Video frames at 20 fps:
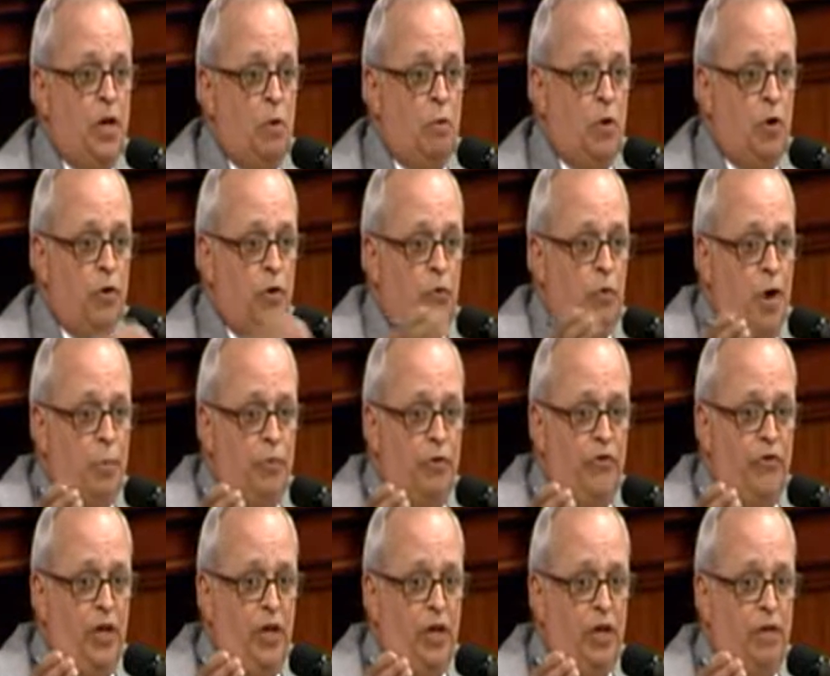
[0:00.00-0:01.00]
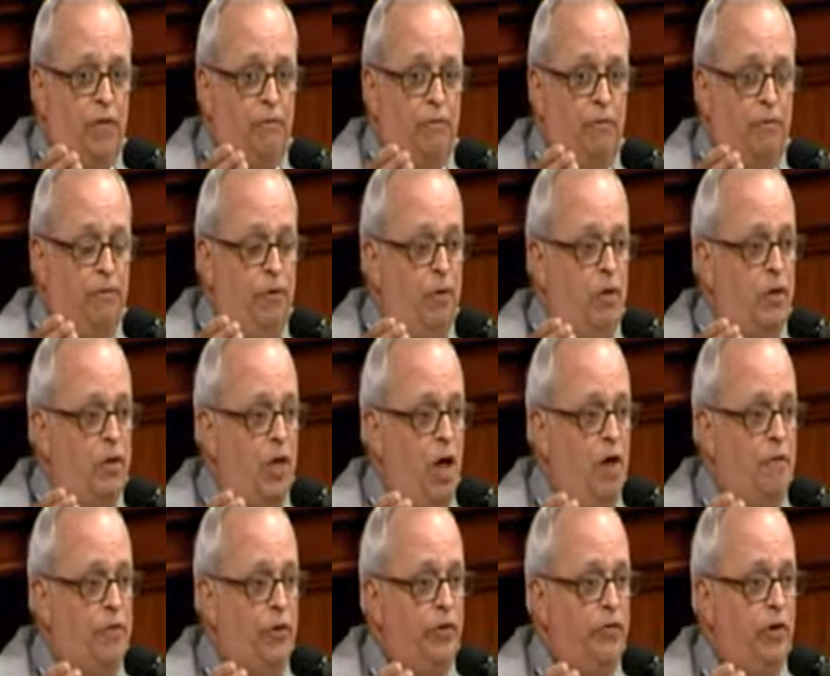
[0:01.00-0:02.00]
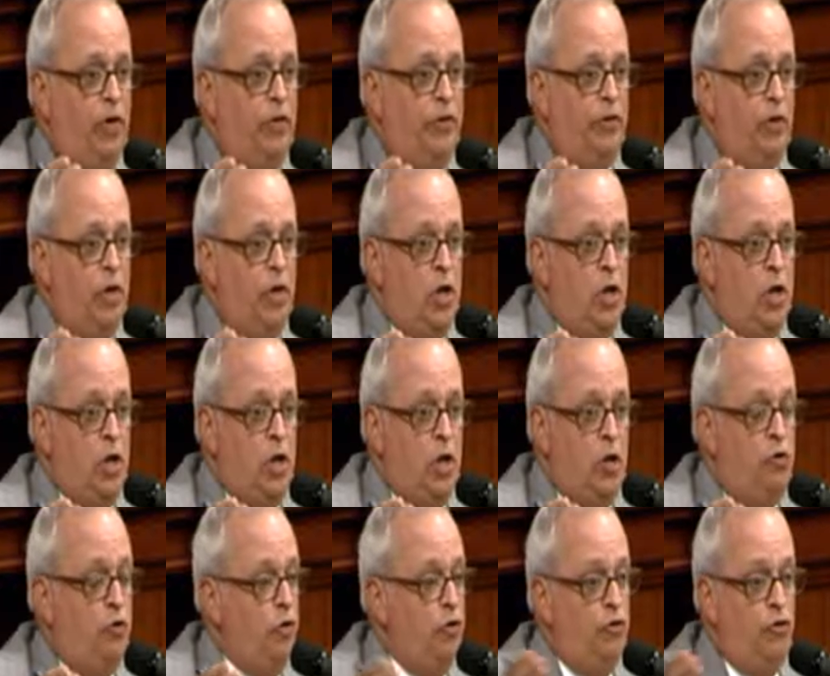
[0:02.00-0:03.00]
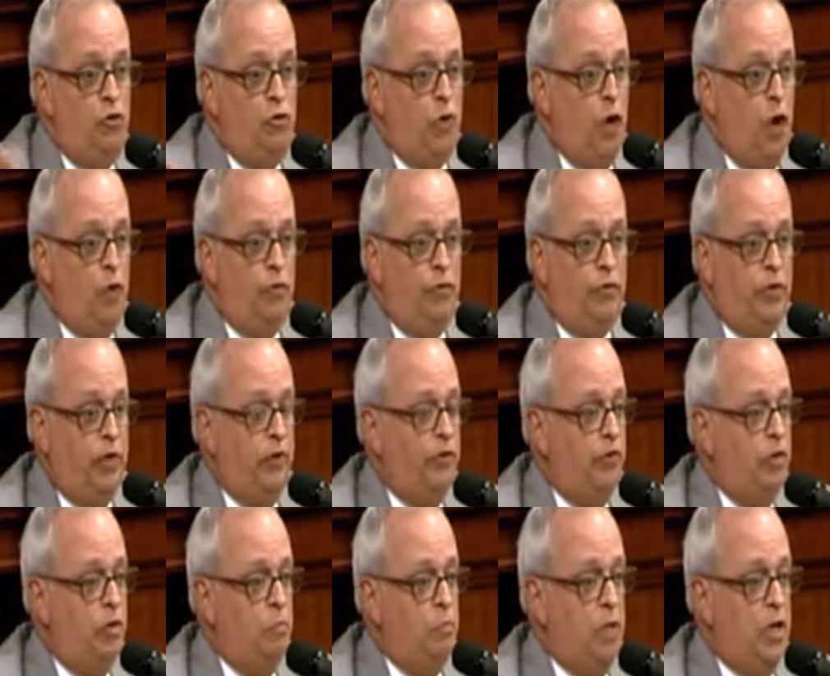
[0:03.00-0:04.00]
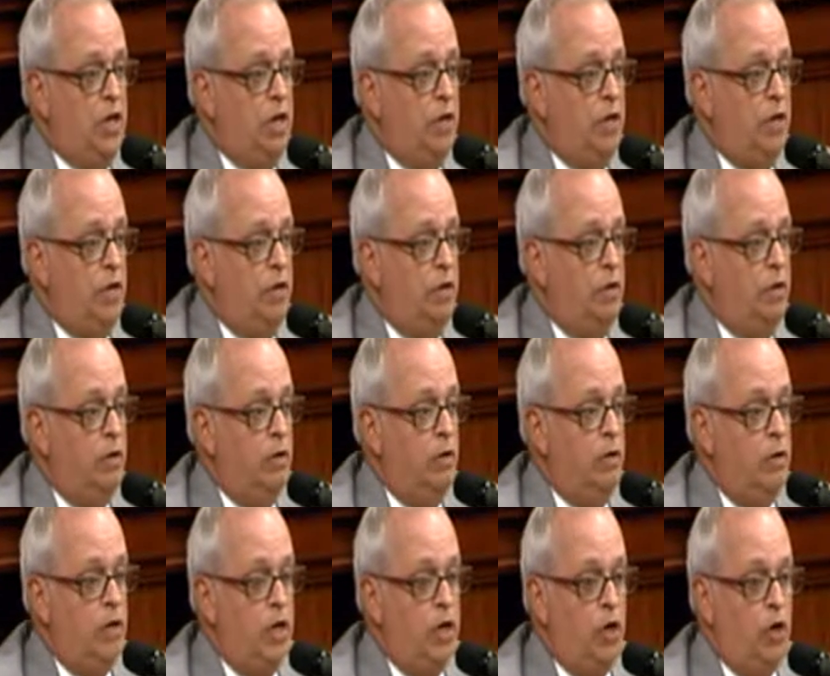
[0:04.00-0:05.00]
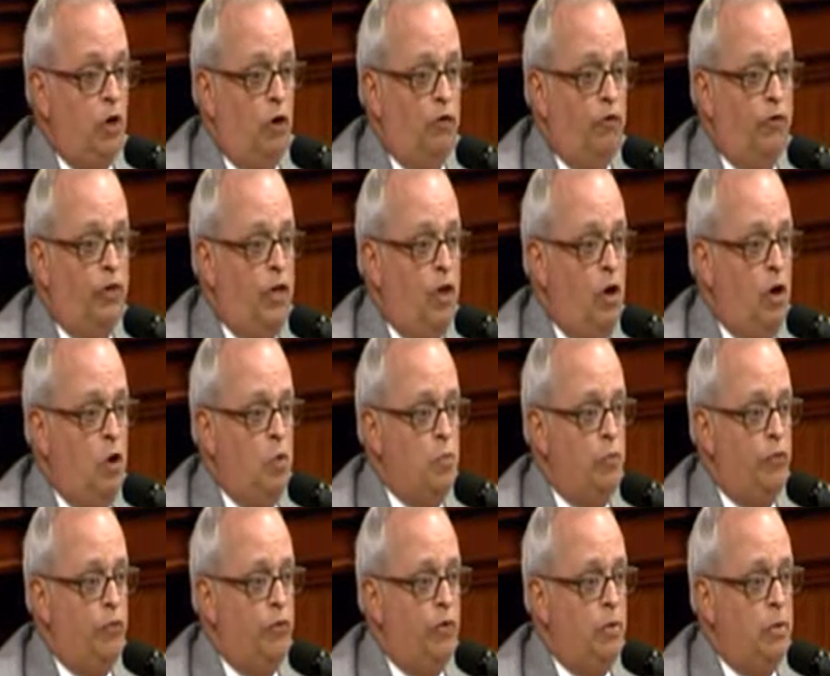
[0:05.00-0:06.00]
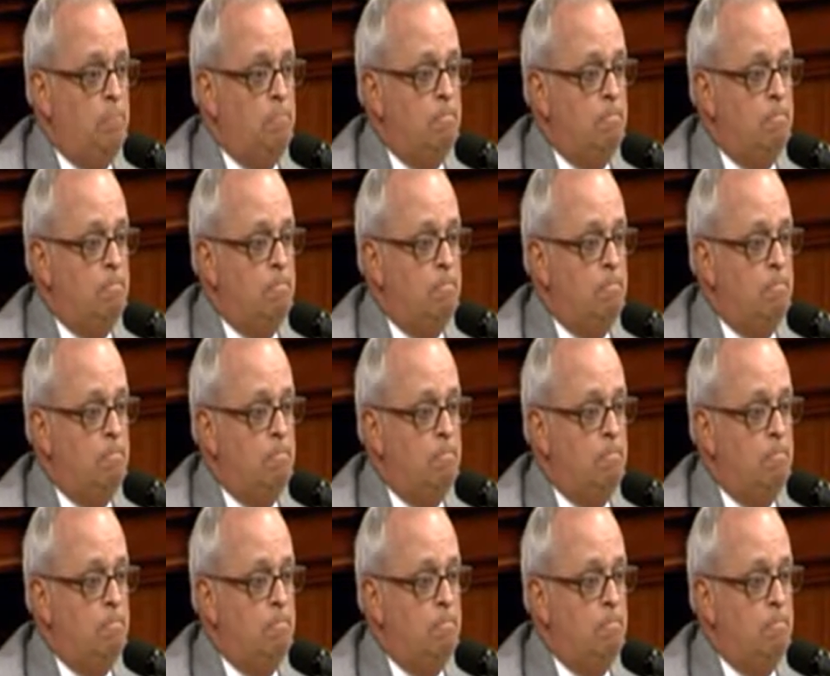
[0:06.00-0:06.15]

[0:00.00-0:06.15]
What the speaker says: where the representative for Philadelphia says, did you know that these can be in nursing homes?